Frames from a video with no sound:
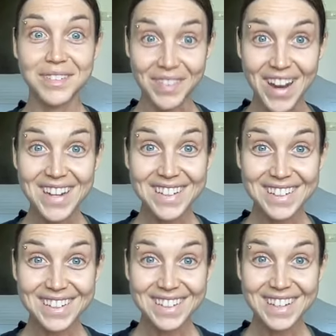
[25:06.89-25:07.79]
Right?
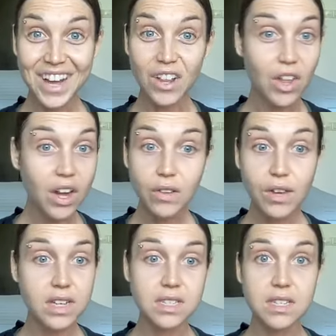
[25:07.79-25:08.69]
A lot of
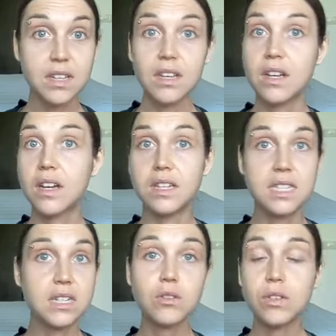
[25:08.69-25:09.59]
us
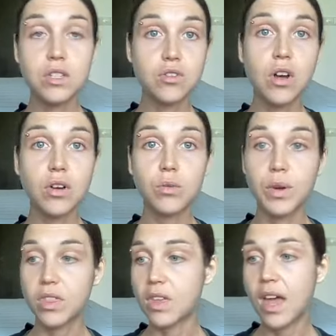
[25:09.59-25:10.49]
continually struggle
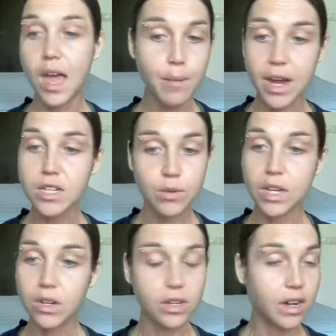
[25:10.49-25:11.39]
with the am I doing
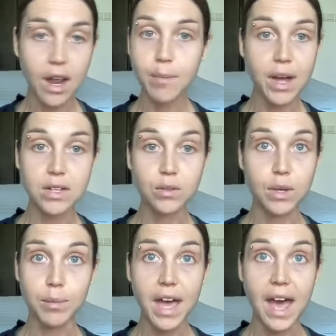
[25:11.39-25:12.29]
good or am I
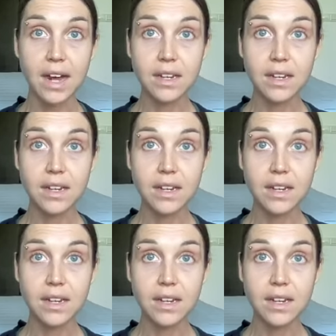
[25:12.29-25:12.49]
doing bad?